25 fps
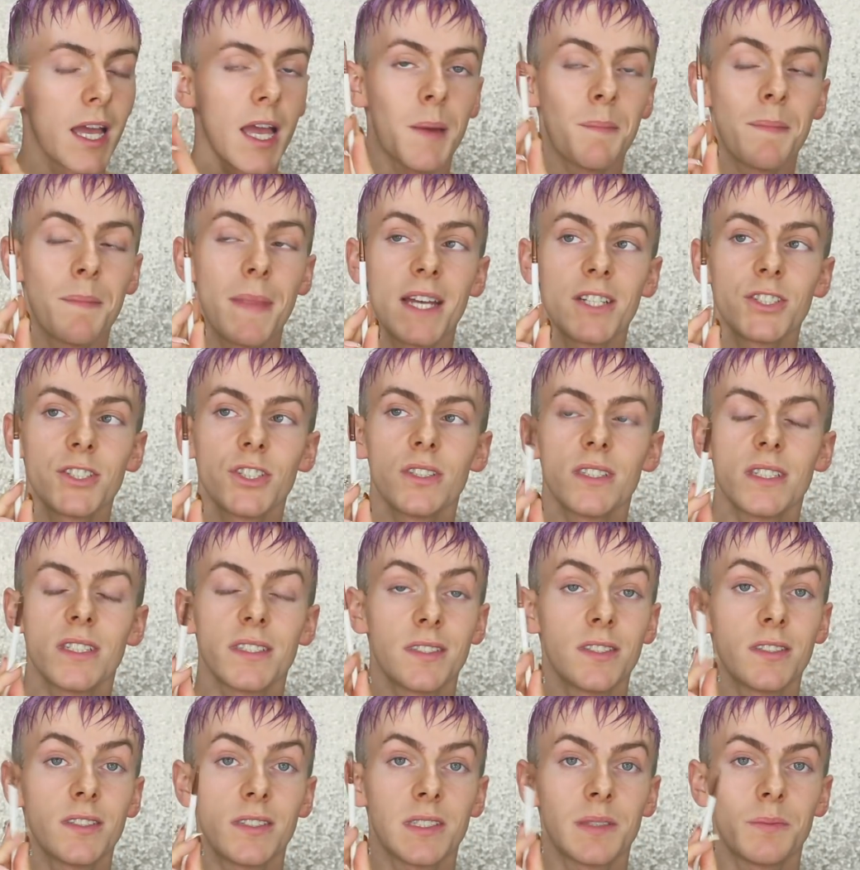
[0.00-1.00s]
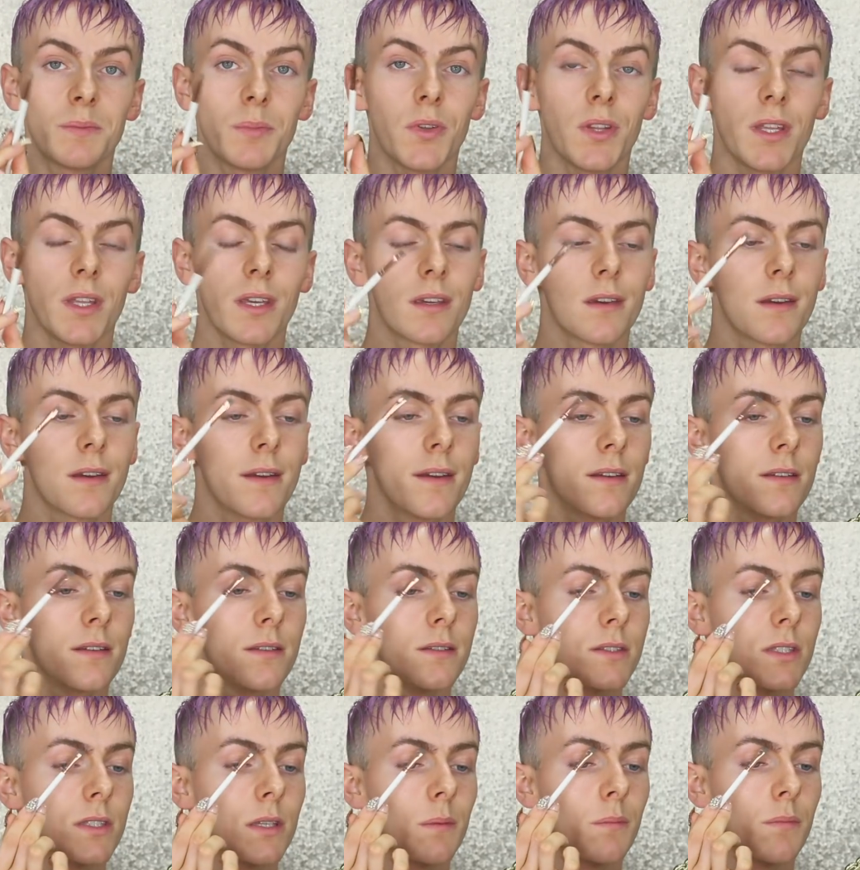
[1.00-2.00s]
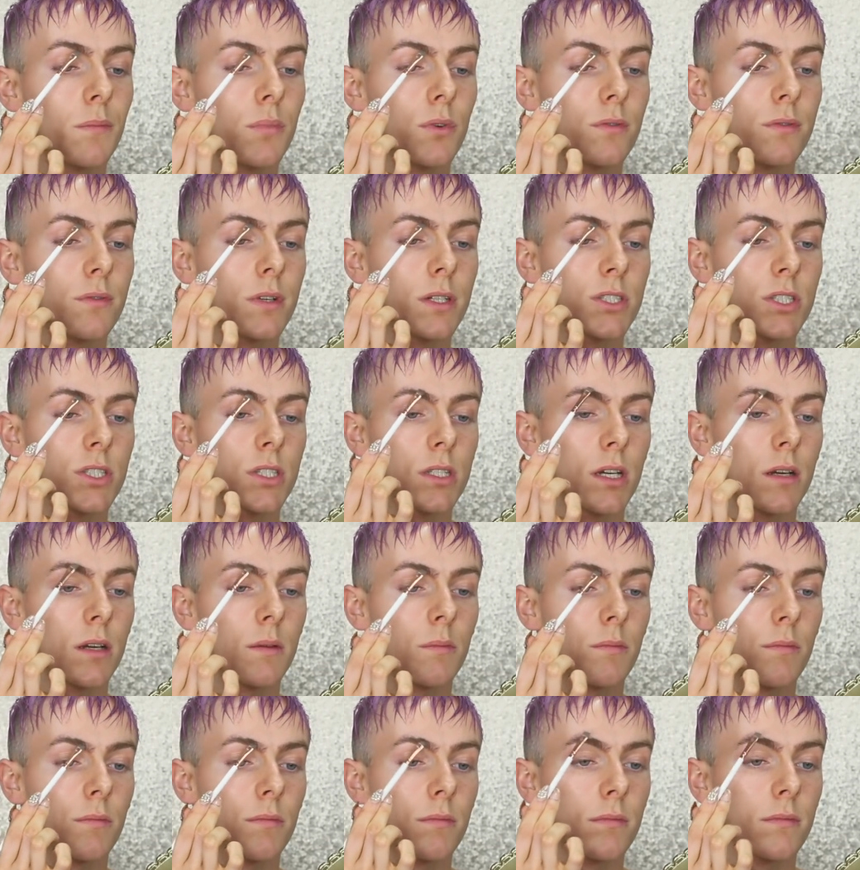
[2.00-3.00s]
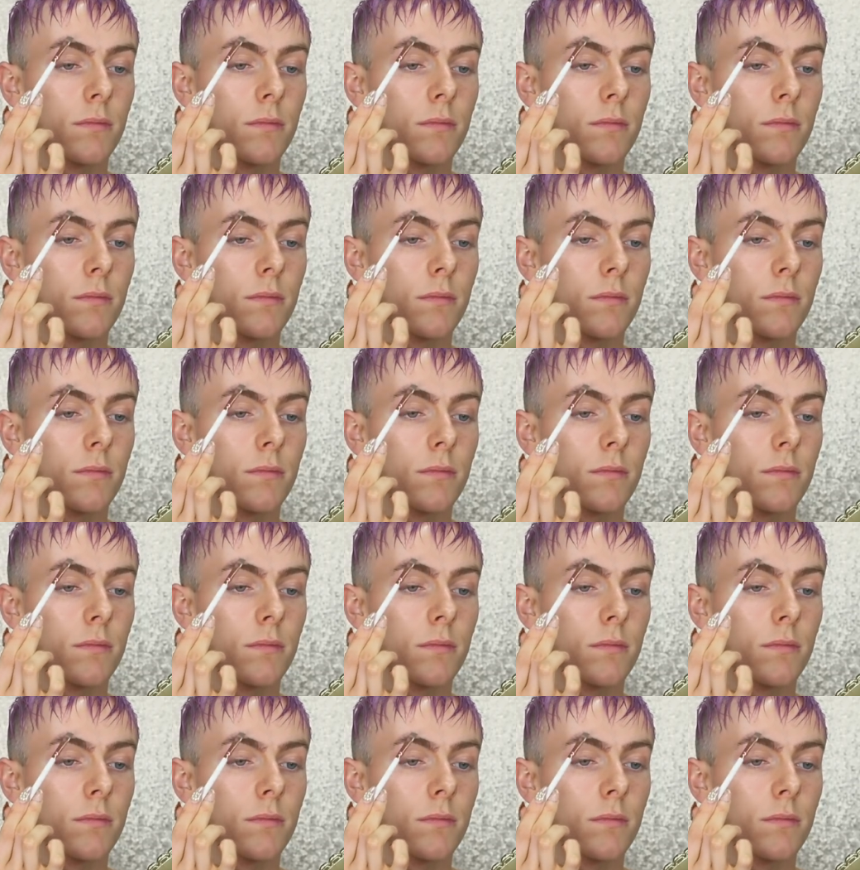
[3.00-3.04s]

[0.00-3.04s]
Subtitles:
Imagine this is a spoolie, so I'm brushing up.